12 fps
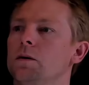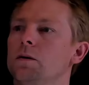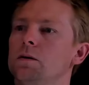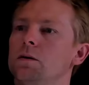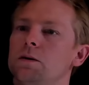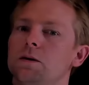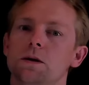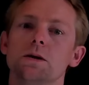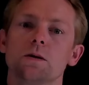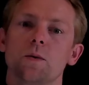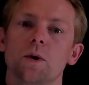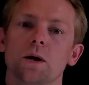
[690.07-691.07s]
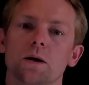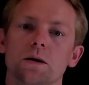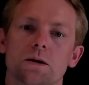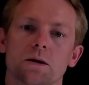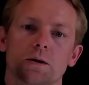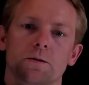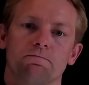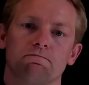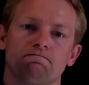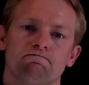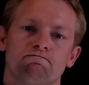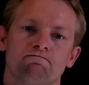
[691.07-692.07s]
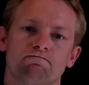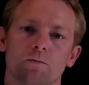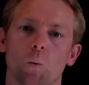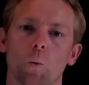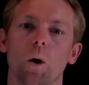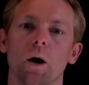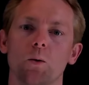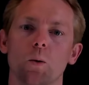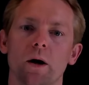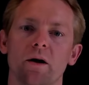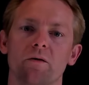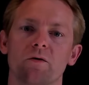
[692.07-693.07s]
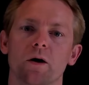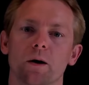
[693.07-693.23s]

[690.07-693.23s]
A system like this, where do we have that?